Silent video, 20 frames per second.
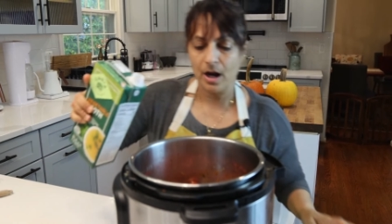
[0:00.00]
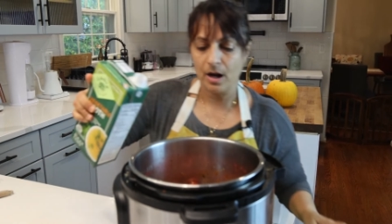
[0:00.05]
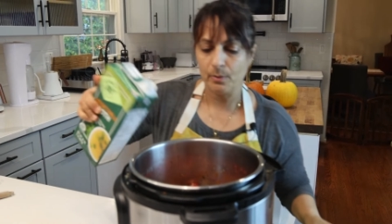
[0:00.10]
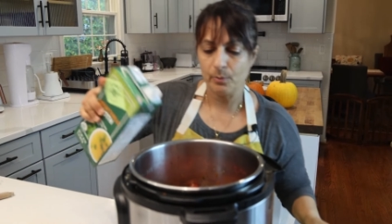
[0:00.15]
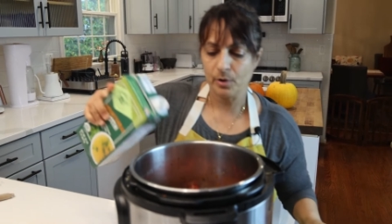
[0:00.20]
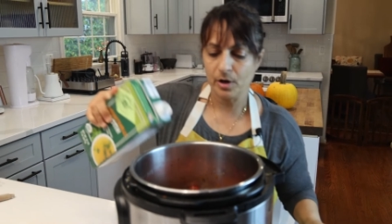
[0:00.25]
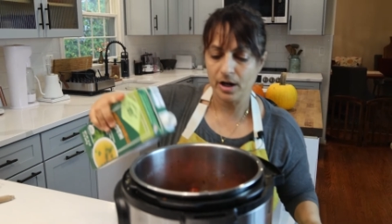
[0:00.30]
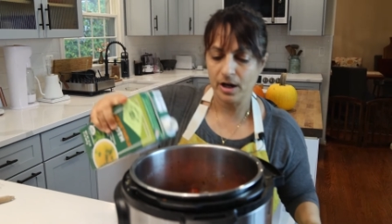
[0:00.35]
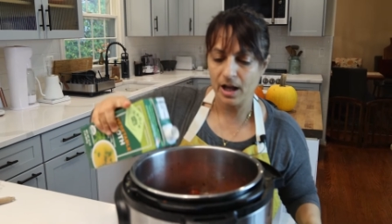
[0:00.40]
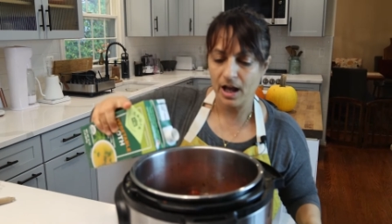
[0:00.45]

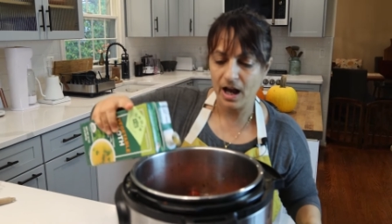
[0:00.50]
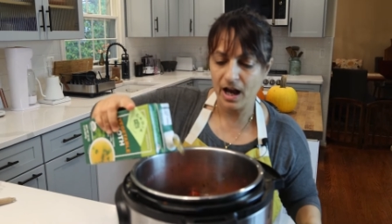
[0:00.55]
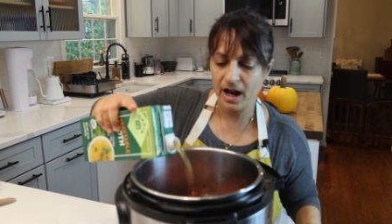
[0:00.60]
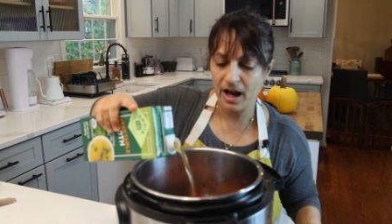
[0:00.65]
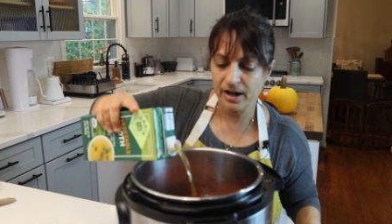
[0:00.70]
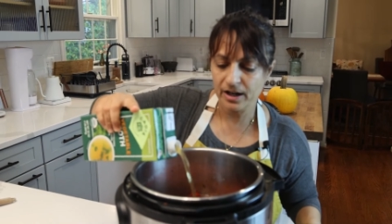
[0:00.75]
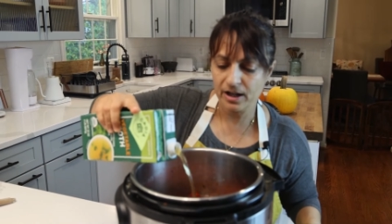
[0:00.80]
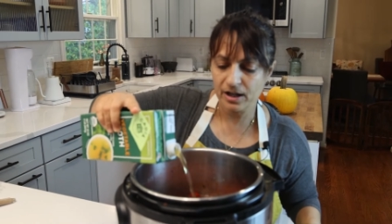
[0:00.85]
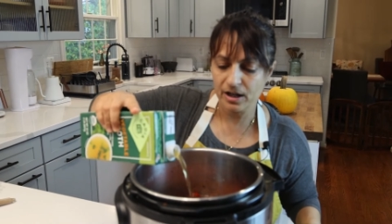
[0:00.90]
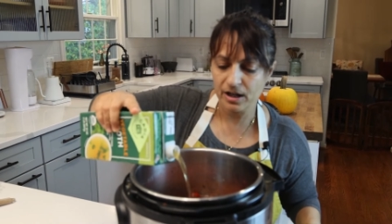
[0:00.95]
and we're gonna
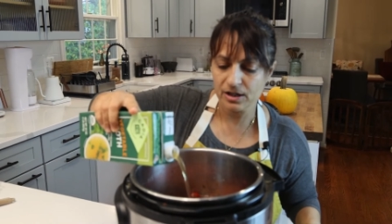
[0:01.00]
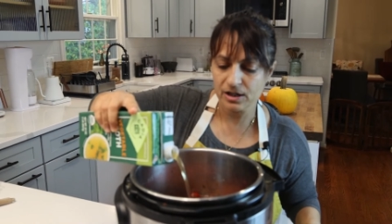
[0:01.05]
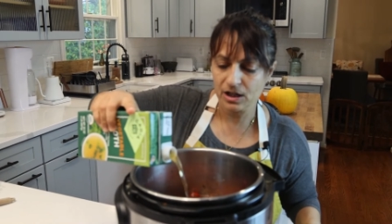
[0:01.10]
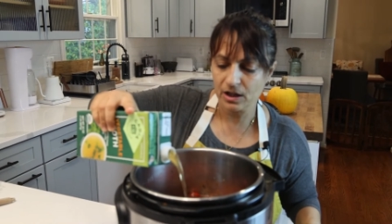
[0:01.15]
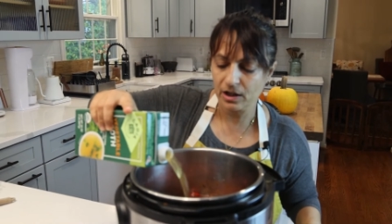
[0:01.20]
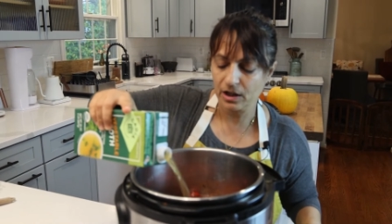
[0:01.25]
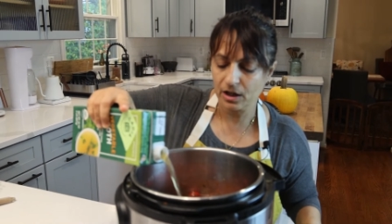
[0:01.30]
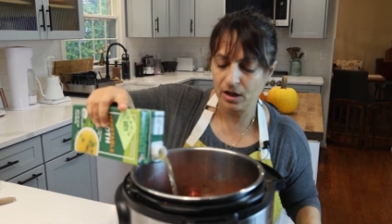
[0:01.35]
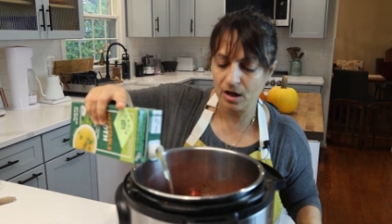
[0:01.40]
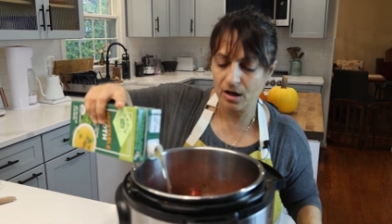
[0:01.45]
add it
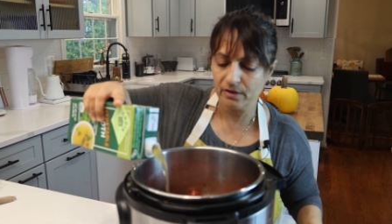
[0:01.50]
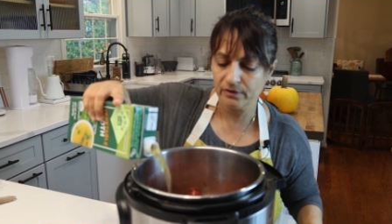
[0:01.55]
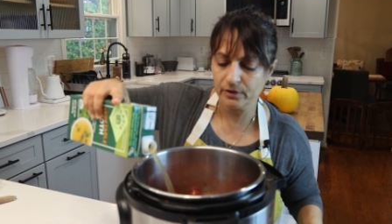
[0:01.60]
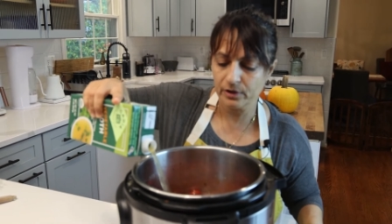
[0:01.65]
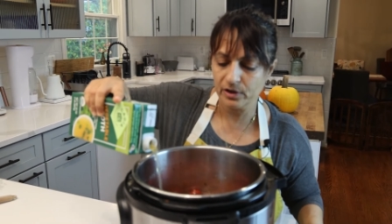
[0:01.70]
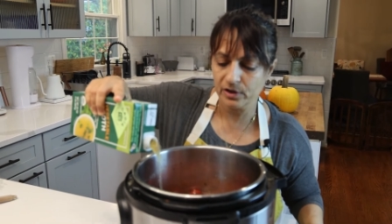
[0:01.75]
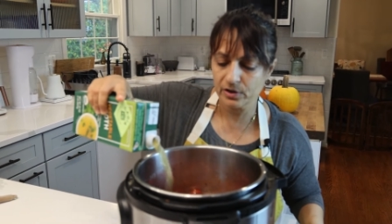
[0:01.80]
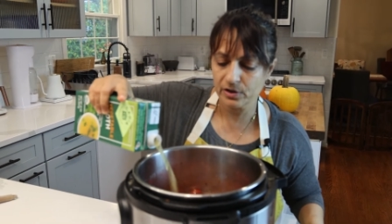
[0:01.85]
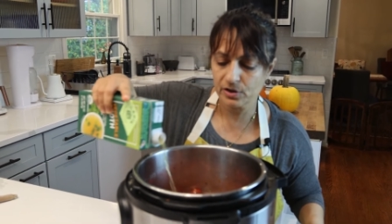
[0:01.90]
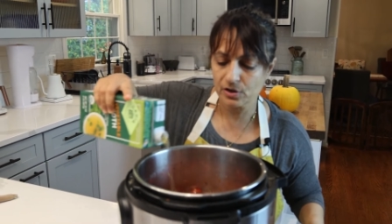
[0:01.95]
until it
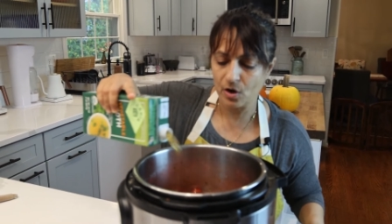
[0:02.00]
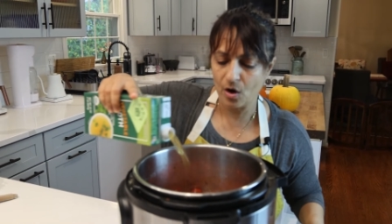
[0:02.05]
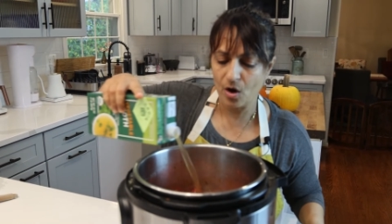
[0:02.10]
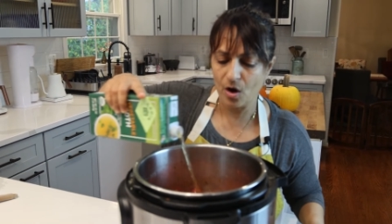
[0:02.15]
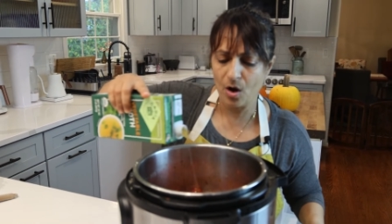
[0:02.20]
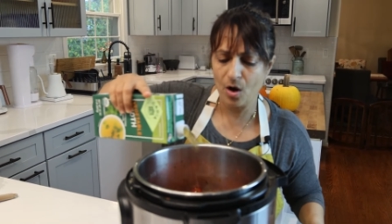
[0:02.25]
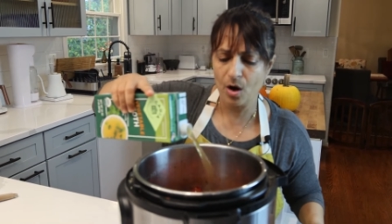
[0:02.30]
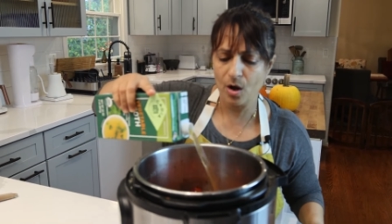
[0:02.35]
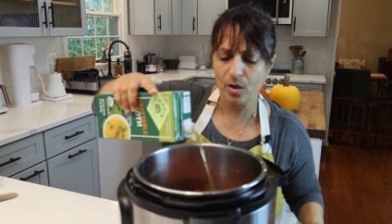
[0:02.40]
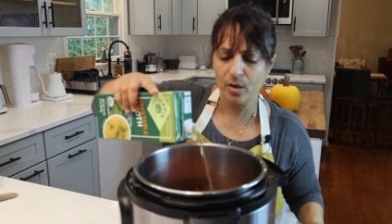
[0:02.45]
covers
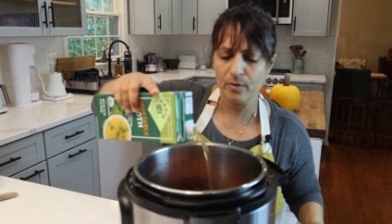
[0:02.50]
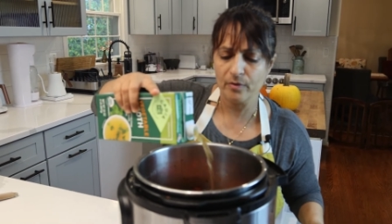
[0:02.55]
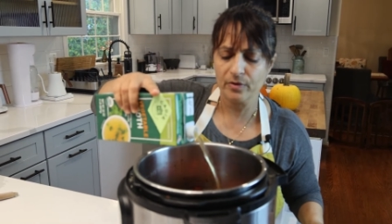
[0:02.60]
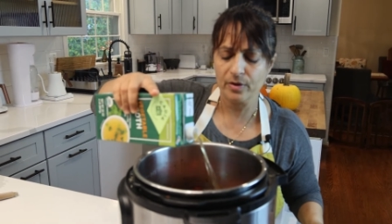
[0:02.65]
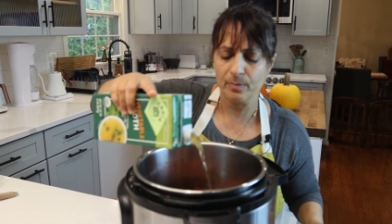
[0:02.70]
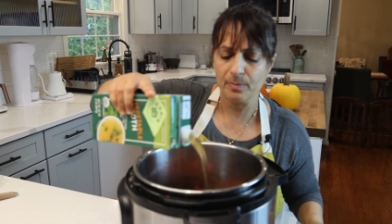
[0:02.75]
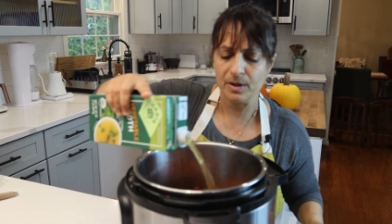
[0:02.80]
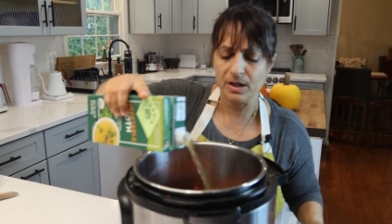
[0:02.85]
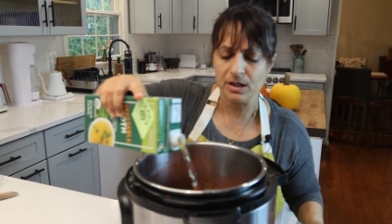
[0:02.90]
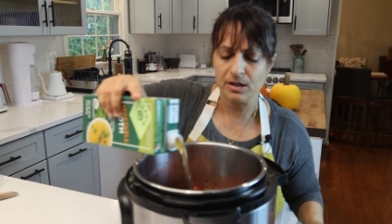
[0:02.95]
all
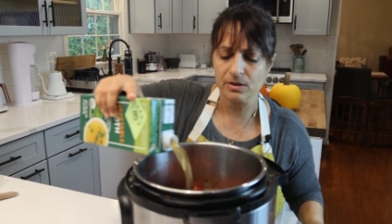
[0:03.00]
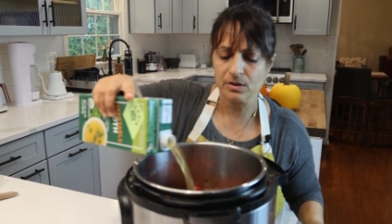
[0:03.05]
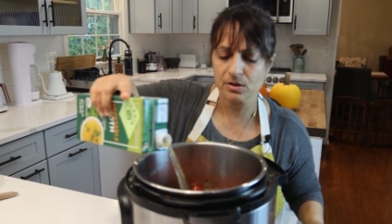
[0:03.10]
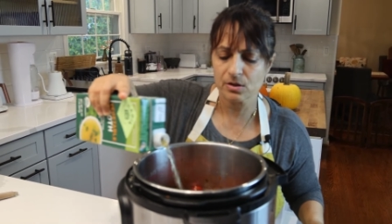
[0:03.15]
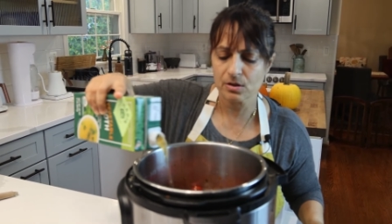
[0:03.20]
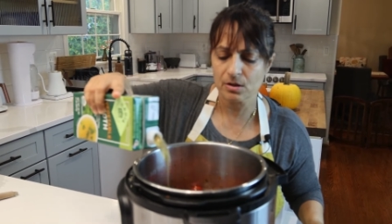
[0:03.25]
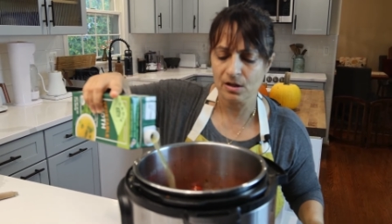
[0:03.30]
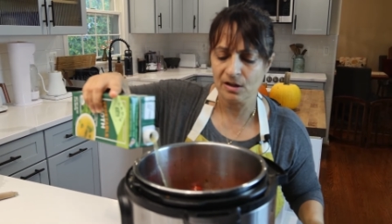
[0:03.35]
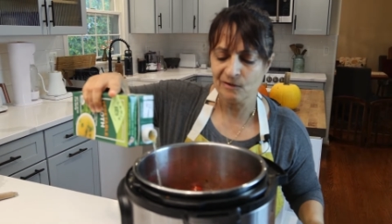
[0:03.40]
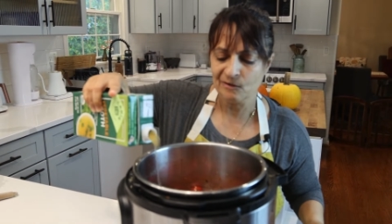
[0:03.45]
of the
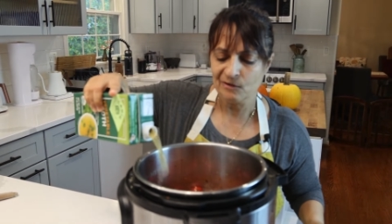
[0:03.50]
beans.